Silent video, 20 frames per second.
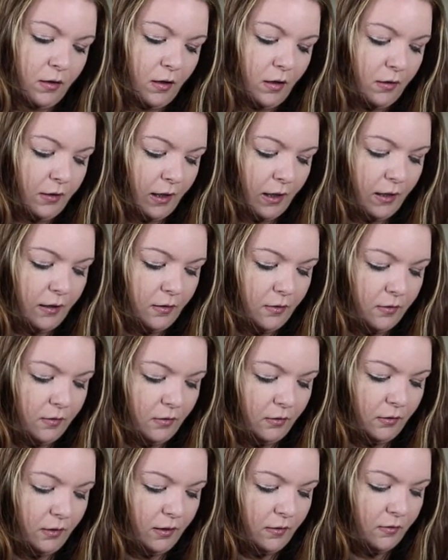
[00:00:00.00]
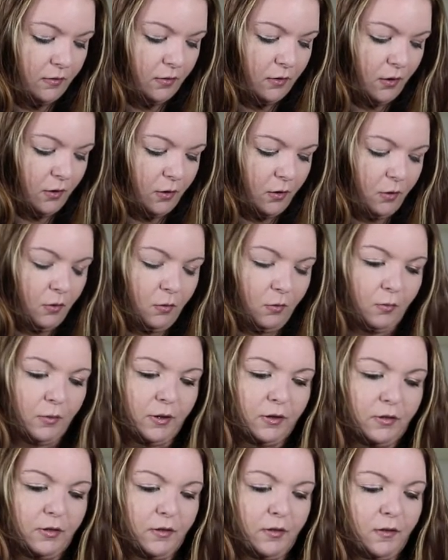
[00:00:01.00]
Okay. So let's go
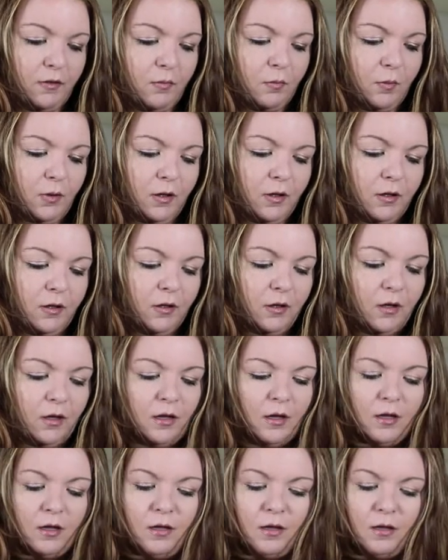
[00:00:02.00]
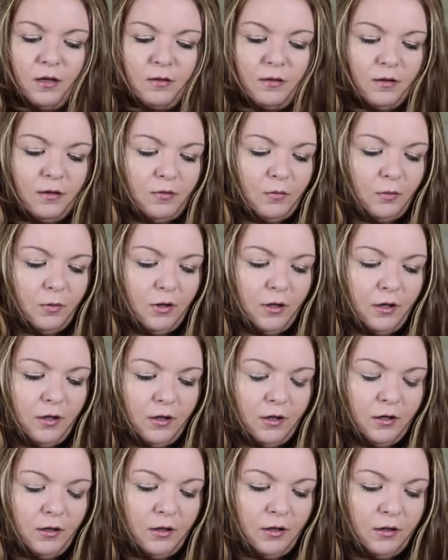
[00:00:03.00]
with this one. This
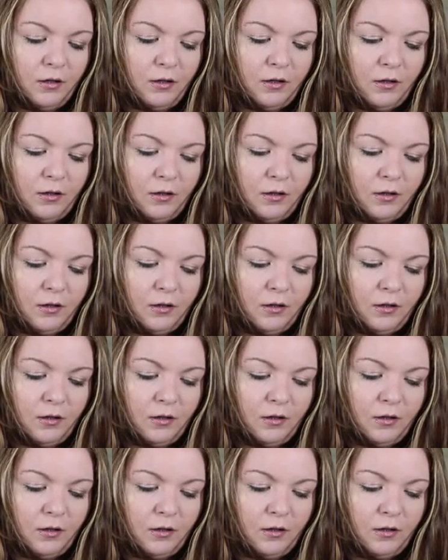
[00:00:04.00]
one